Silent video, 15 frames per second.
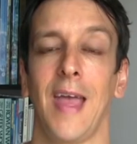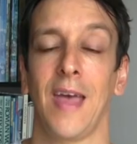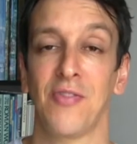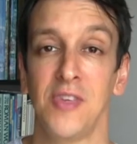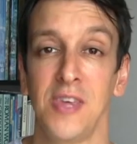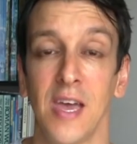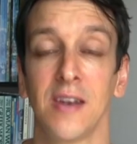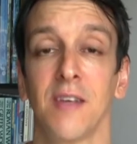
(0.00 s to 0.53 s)
At
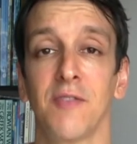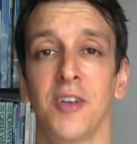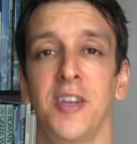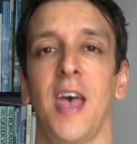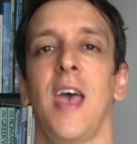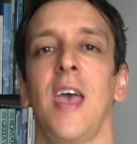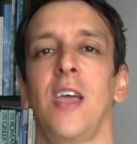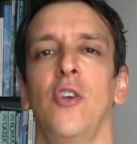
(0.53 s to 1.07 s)
the end of the
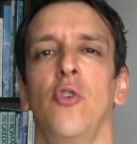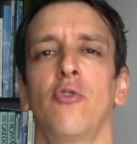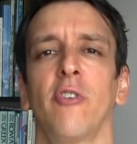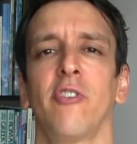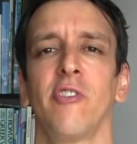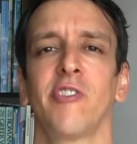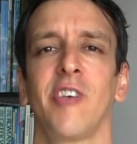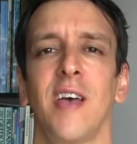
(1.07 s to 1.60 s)
day,
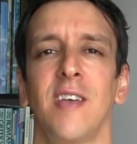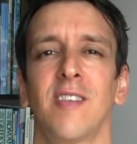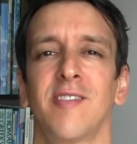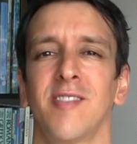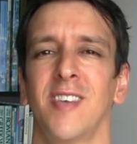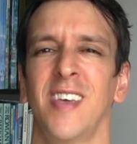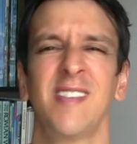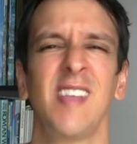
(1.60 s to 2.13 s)
nutrition
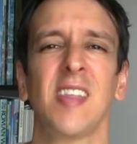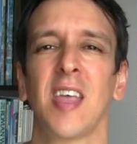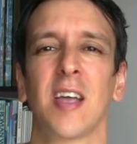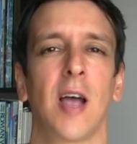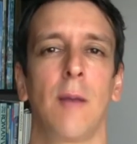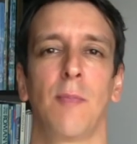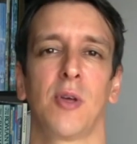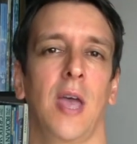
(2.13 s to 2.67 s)
science is not that
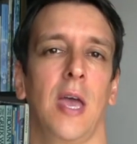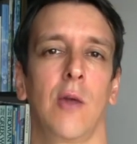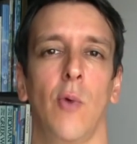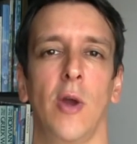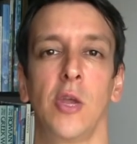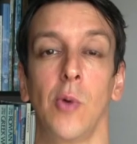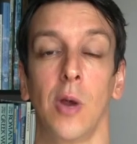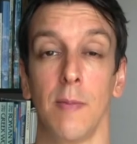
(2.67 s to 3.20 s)
complicated
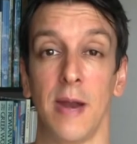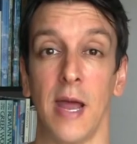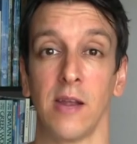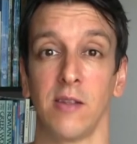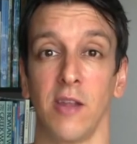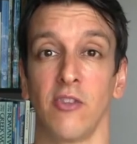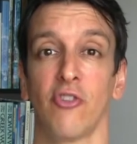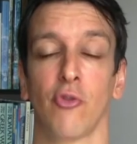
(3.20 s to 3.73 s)
when you
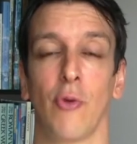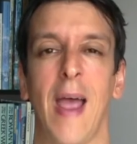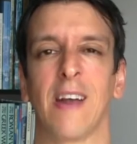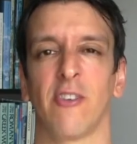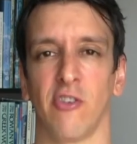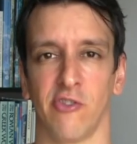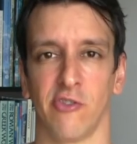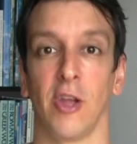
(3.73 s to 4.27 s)
eliminate the
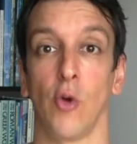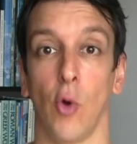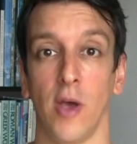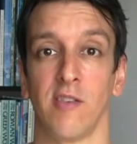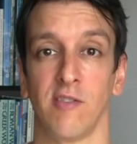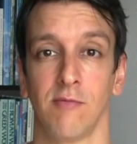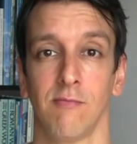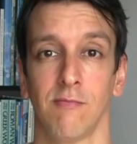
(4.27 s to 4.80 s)
distractions, the
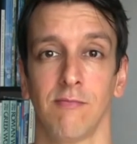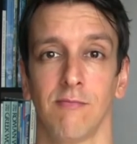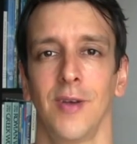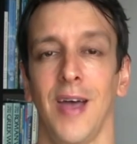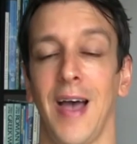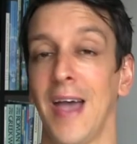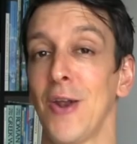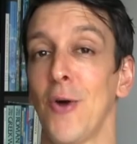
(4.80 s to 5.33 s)
noise.
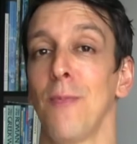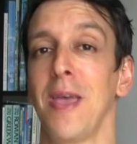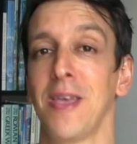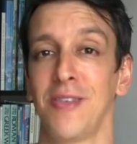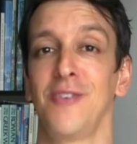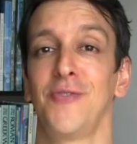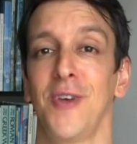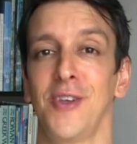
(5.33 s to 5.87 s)
I don't make
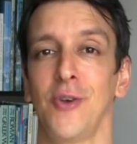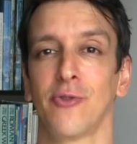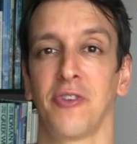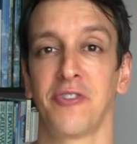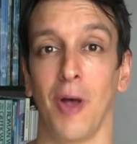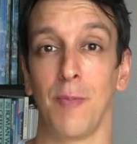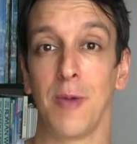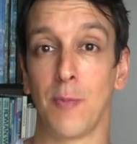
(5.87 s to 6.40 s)
these videos to
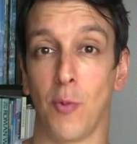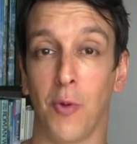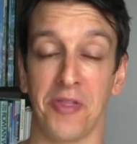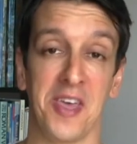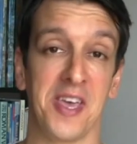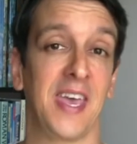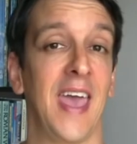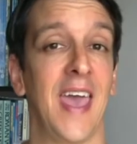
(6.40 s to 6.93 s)
tell people what
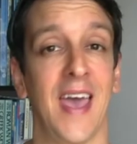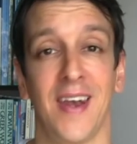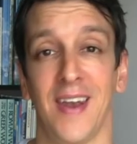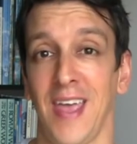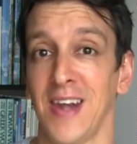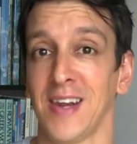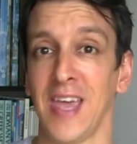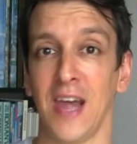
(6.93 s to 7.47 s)
they can
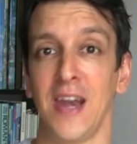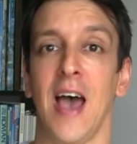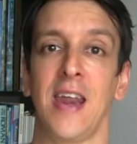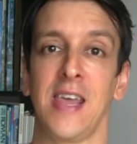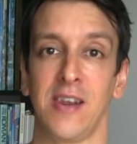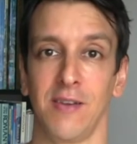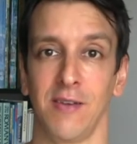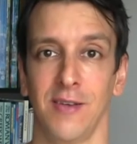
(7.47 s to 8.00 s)
and cannot
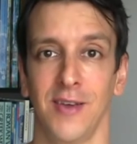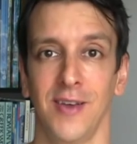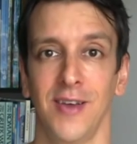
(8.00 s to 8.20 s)
eat.